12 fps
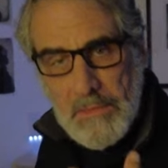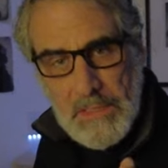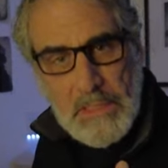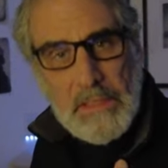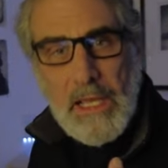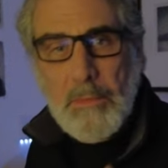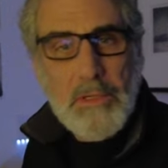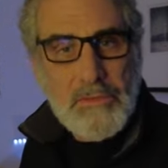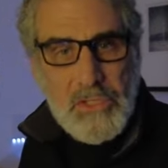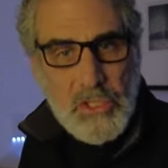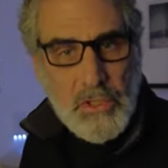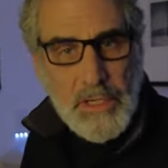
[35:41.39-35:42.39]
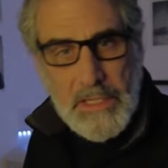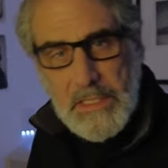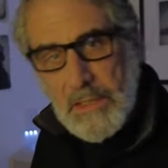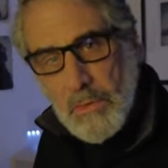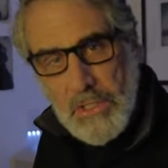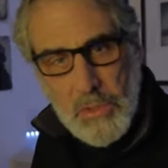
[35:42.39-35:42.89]
the dilemma of choice
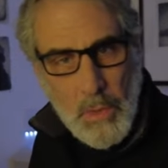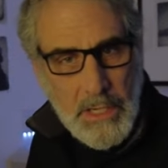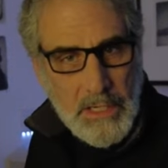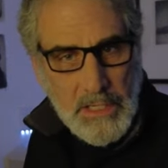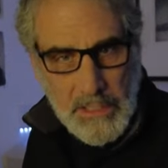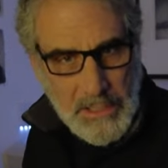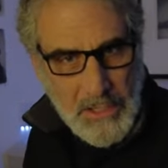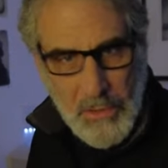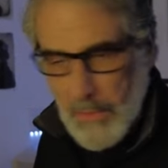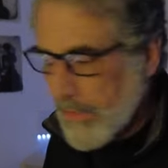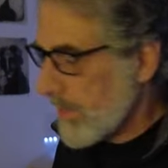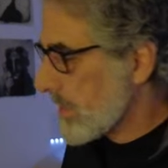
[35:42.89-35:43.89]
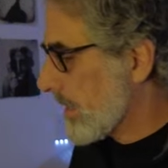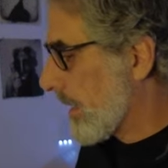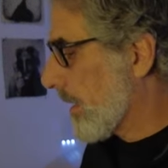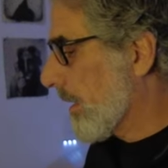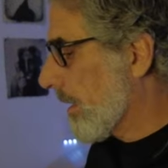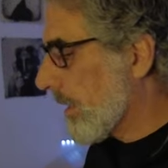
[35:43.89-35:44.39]
and which way you're going to go with this thing.
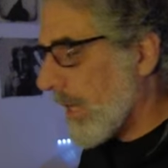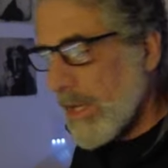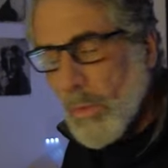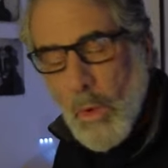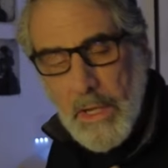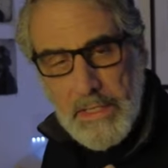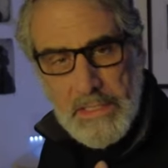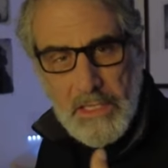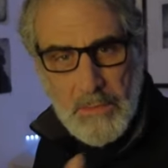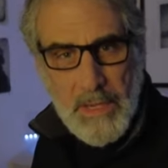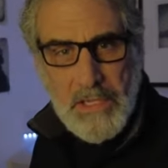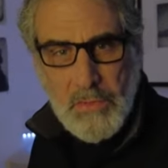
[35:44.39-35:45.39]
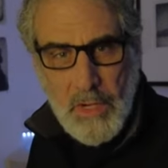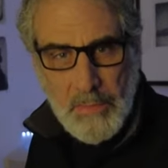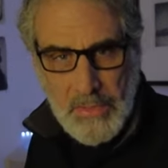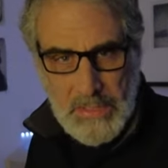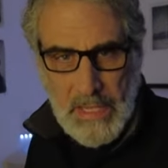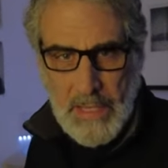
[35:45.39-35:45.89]
And what is going to best
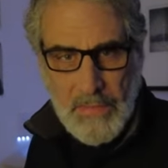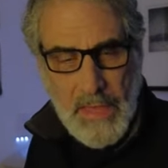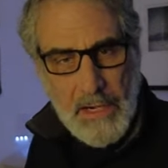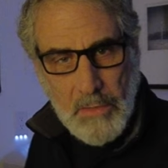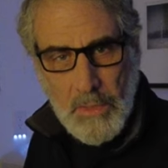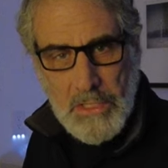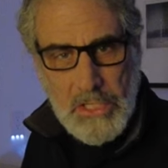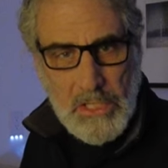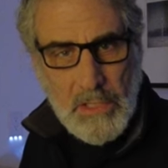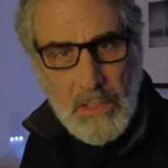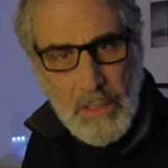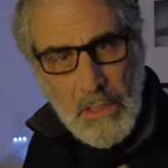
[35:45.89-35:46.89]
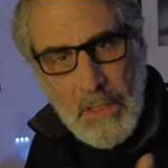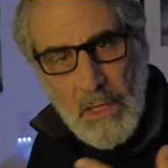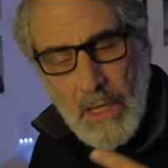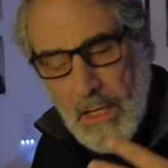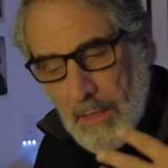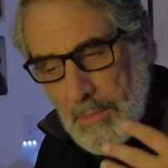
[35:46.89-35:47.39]
represent that original
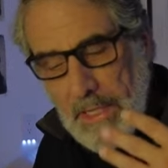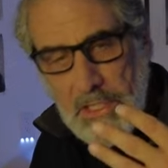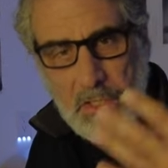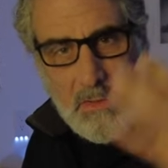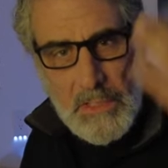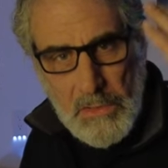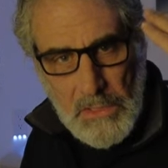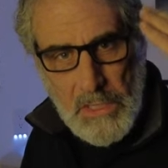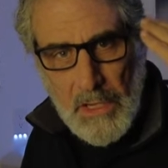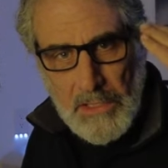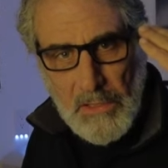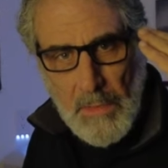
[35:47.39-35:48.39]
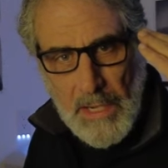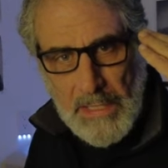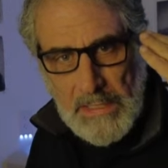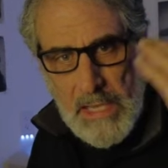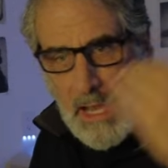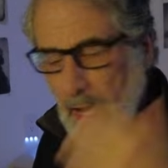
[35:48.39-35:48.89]
picture that you saw in your
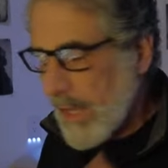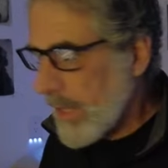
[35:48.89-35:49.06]
mind's eye.